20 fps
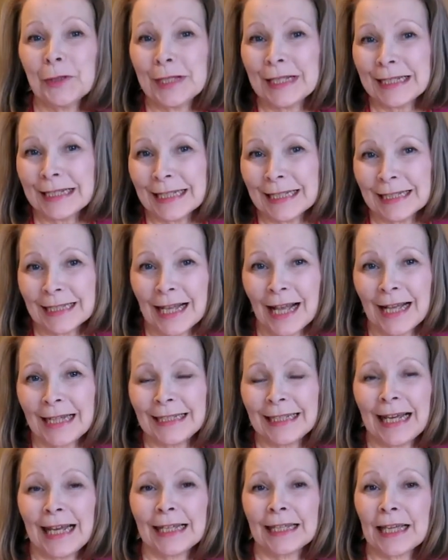put this
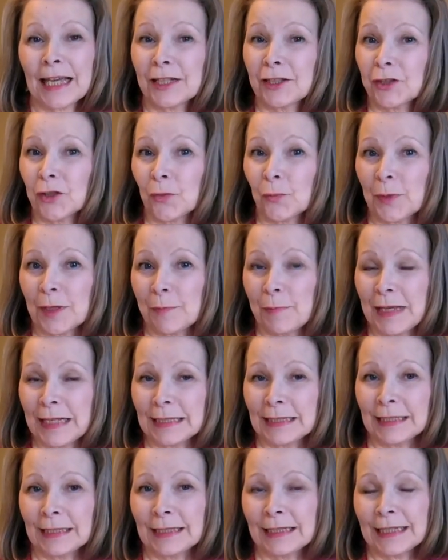aside and get on with
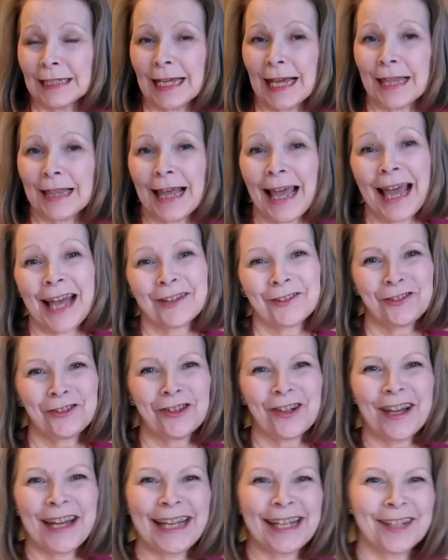mixing together our
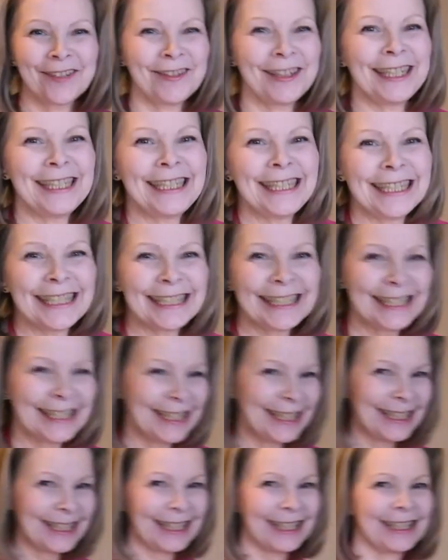dry
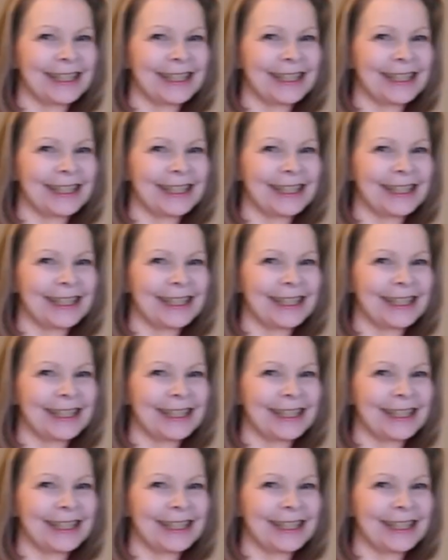ingredients.